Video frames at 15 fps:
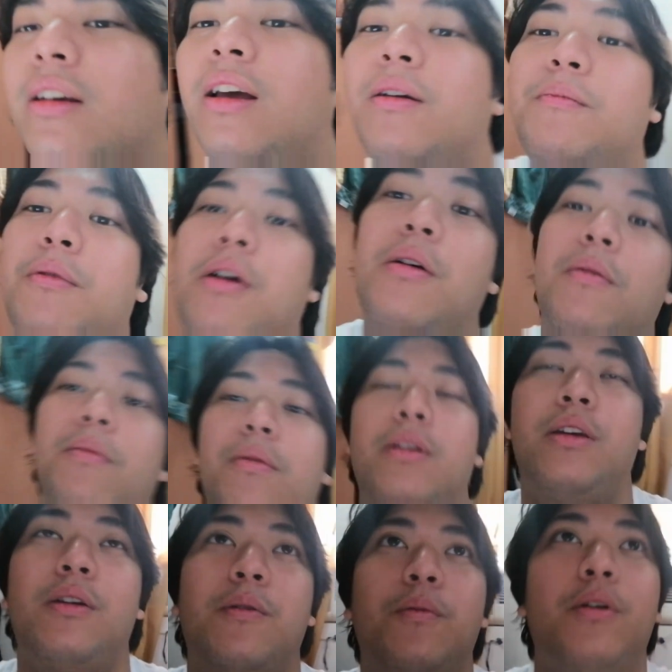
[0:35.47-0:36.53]
And
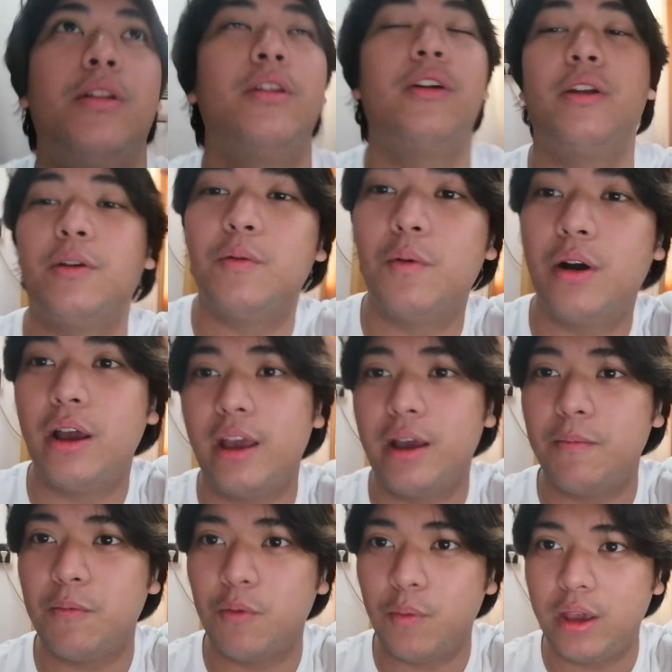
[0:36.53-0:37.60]
probably wondering why
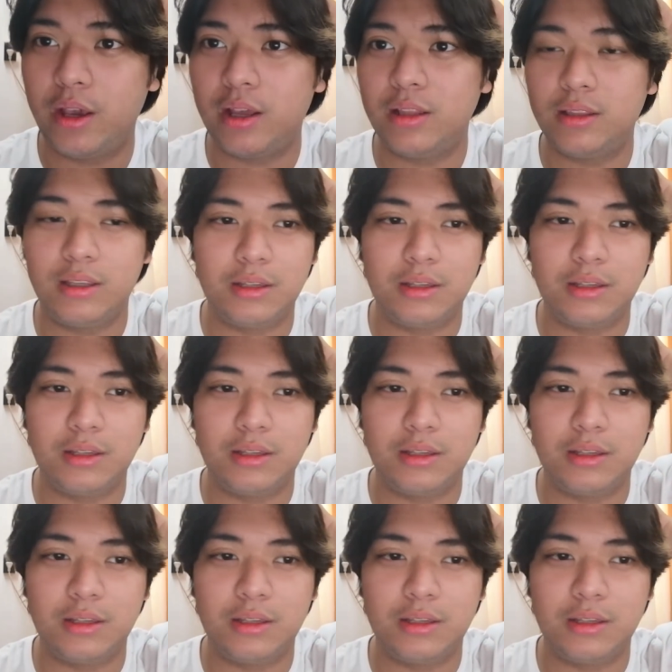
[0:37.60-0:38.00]
I'm awake at